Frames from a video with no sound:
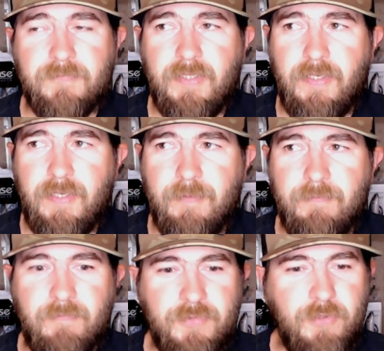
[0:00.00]
Uh,
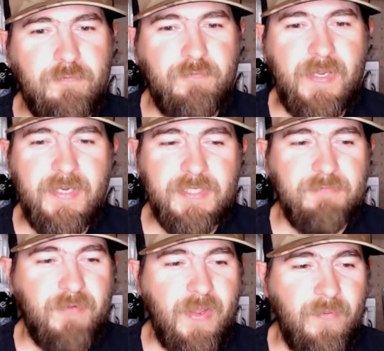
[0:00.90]
dude, Phoenix
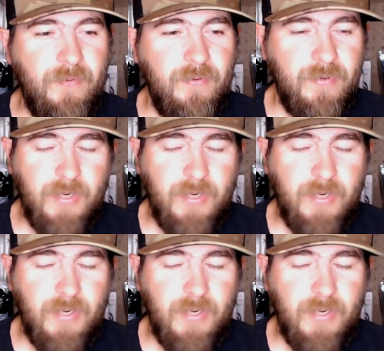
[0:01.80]
Feather.